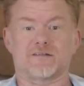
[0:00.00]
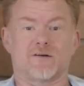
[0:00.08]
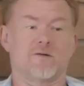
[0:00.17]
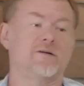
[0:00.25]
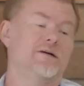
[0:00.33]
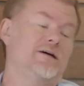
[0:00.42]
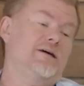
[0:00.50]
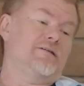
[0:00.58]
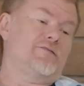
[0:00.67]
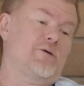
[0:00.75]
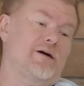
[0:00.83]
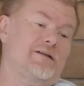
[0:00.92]
So
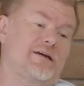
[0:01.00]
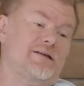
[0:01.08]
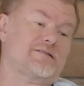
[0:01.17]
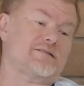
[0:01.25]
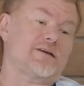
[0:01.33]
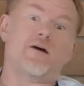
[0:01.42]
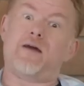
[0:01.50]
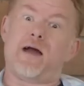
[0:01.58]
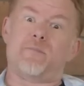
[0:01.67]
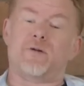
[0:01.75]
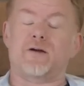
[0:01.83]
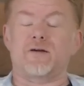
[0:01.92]
if you want tickets, hurry
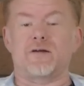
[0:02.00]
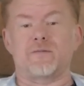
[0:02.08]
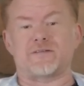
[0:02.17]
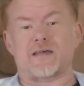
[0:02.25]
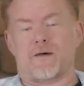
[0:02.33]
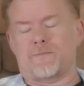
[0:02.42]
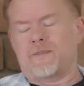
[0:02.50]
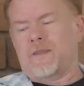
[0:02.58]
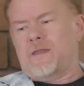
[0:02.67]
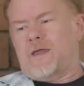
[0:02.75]
up or you're going to miss out.